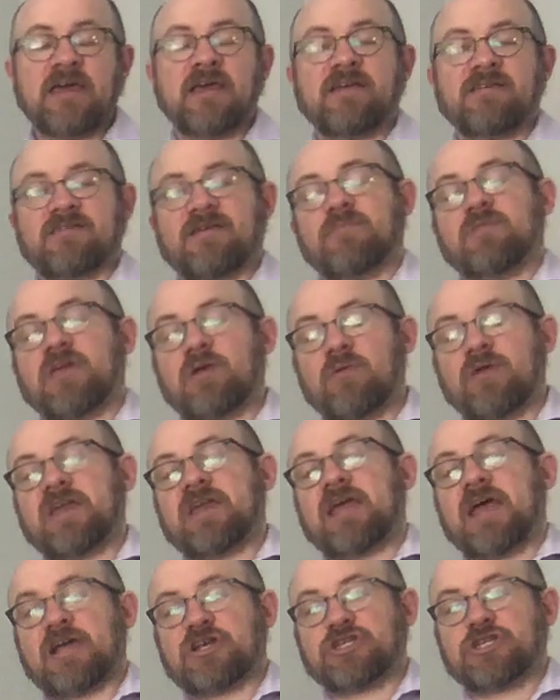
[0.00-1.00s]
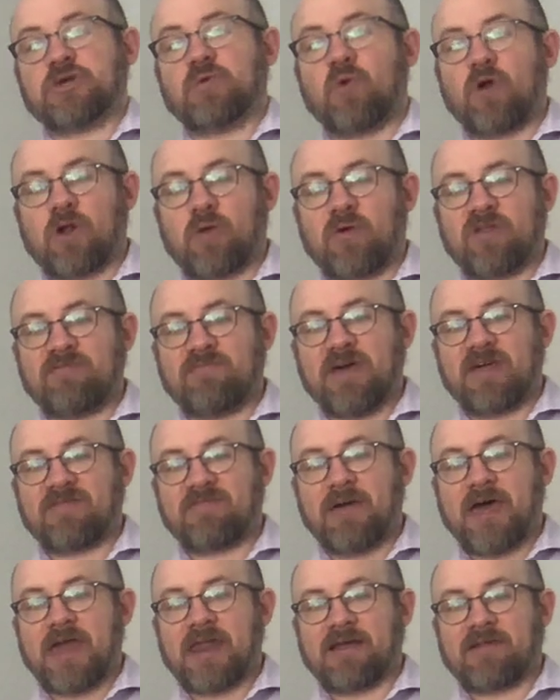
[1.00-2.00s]
something we can actually work with
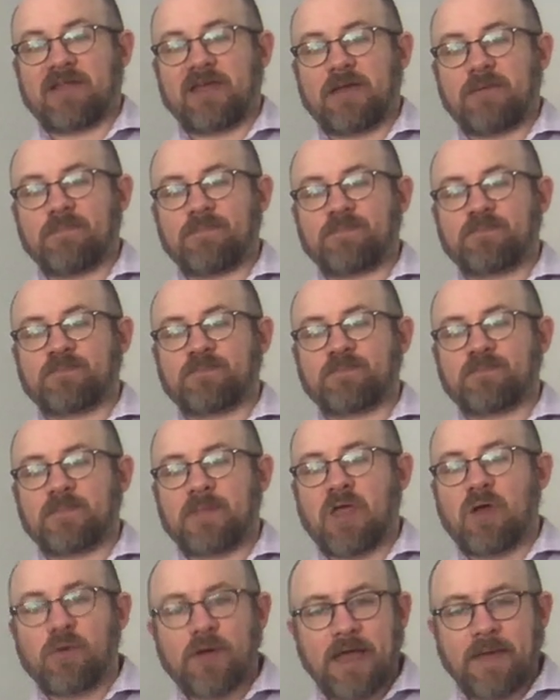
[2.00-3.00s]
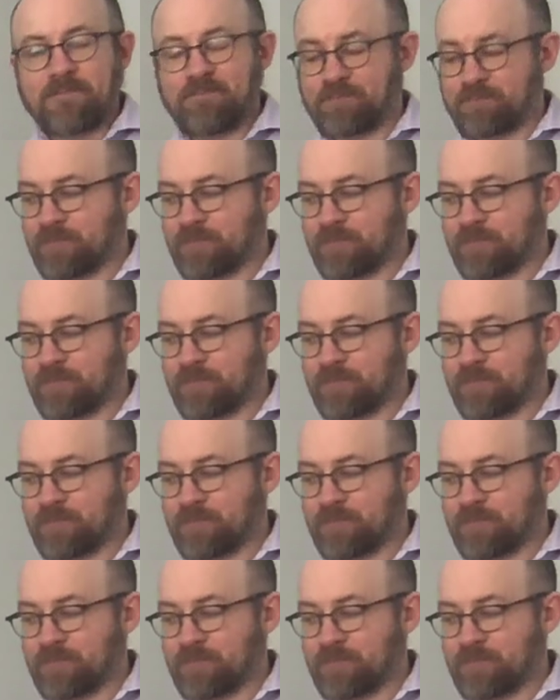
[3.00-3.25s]
mathematically. Okay?